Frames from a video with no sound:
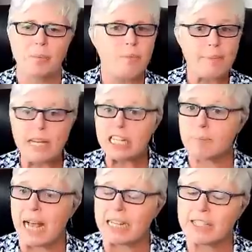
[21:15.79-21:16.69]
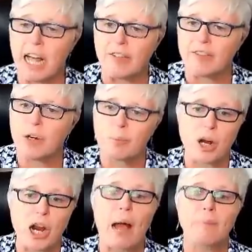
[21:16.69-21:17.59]
Maybe it's a past life. You know,
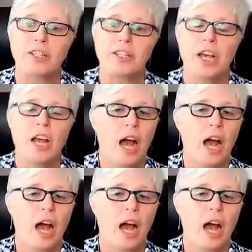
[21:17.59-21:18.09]
perhaps